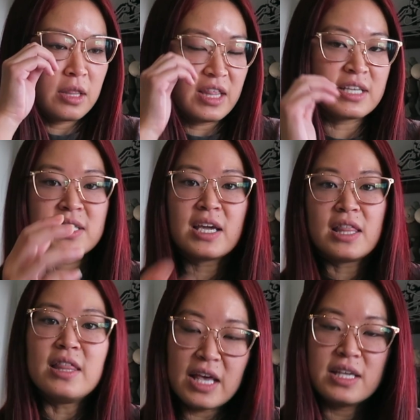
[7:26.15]
things
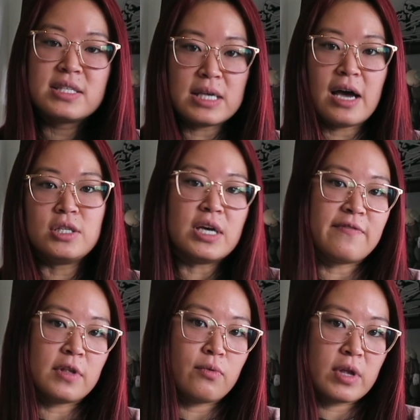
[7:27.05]
like this, I
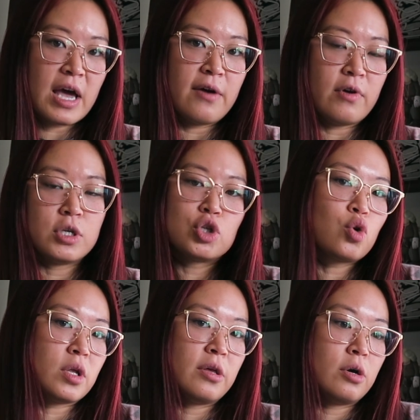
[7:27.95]
definitely want to have a
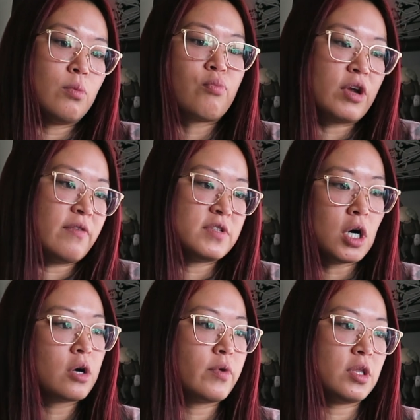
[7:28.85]
short little brief
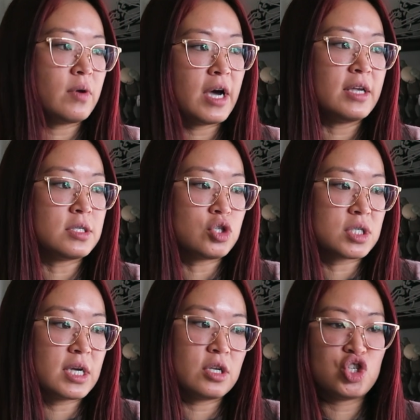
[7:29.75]
talk with you guys and
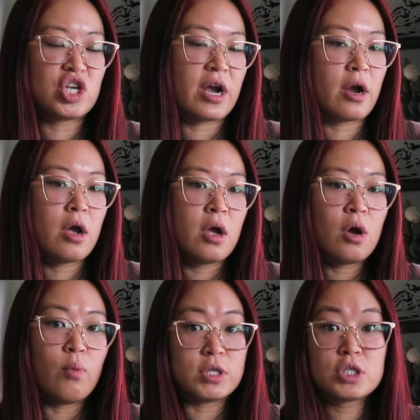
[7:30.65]
just kind of share
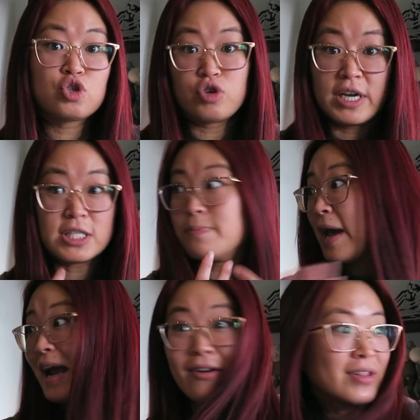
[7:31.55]
what's
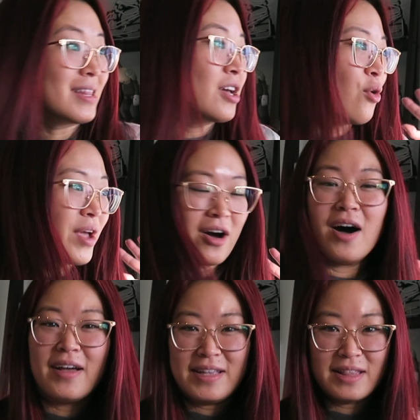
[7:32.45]
transparently going
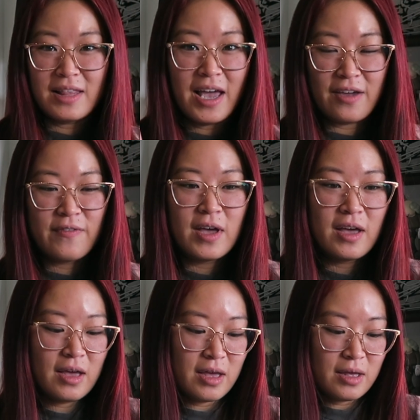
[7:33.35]
on in life.
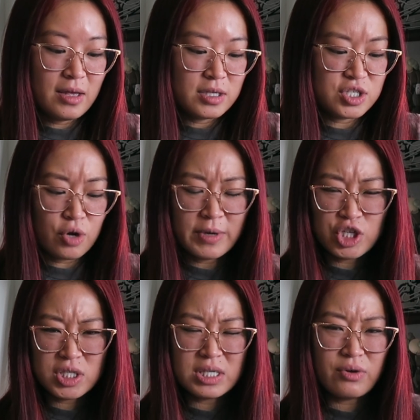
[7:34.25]
So much
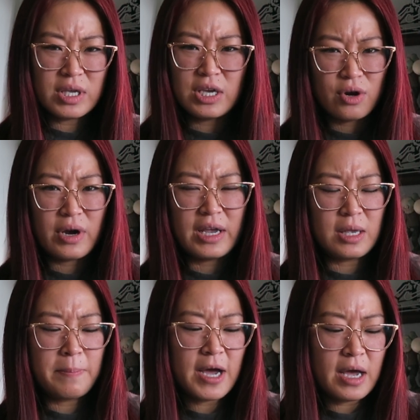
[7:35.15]
is so
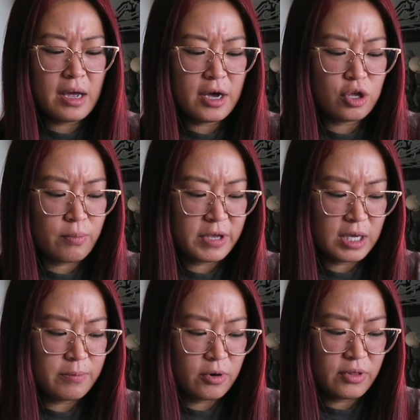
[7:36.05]
curated by other
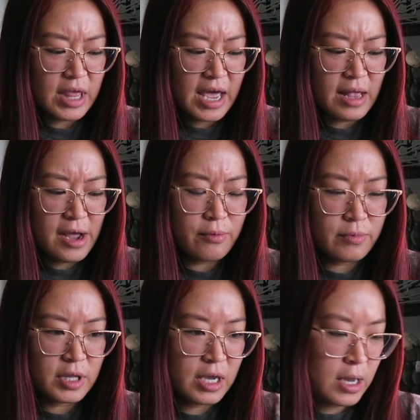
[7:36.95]
people that I
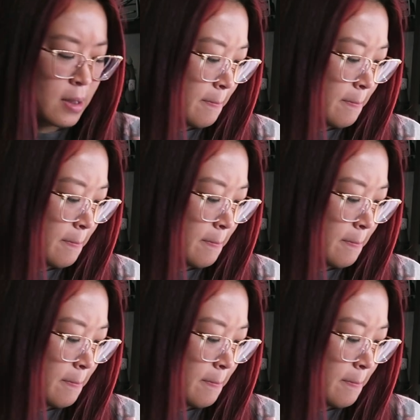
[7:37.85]
don't really